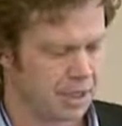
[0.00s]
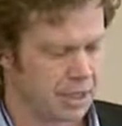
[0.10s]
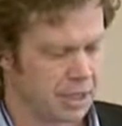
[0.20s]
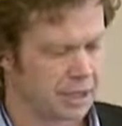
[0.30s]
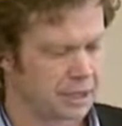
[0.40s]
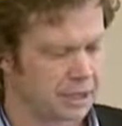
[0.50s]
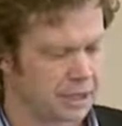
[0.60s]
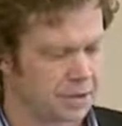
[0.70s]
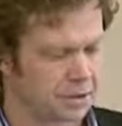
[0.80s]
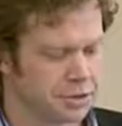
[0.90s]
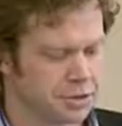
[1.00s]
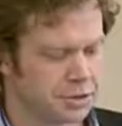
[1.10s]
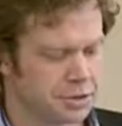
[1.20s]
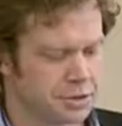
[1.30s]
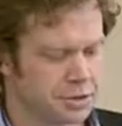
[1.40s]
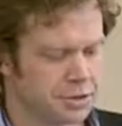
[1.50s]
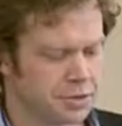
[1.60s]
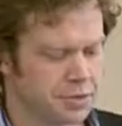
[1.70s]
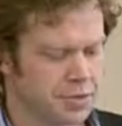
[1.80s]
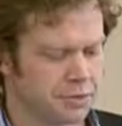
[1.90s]
And then we looked at resource issues
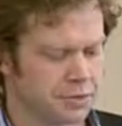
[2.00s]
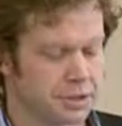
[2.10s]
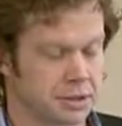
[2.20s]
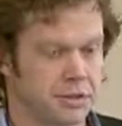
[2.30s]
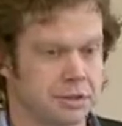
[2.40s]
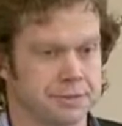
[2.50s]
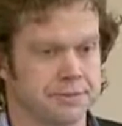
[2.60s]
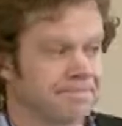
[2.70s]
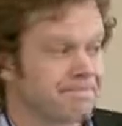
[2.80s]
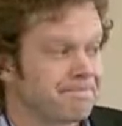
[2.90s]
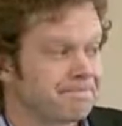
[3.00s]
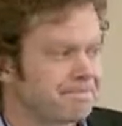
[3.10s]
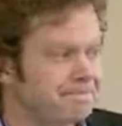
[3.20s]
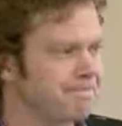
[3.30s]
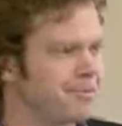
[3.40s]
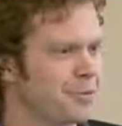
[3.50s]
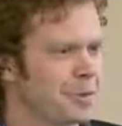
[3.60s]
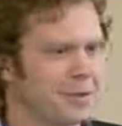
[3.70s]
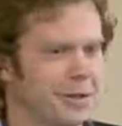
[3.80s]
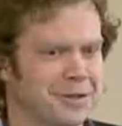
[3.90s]
that need resolution.
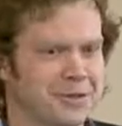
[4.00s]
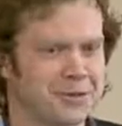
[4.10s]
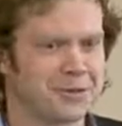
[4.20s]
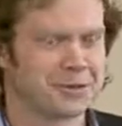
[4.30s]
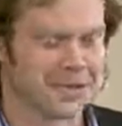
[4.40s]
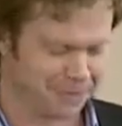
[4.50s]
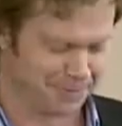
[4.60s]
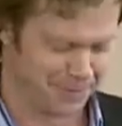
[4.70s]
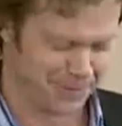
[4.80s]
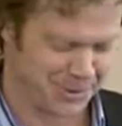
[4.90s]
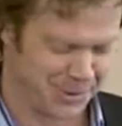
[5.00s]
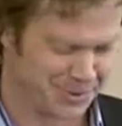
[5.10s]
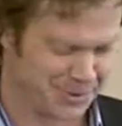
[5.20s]
Well, here's one. So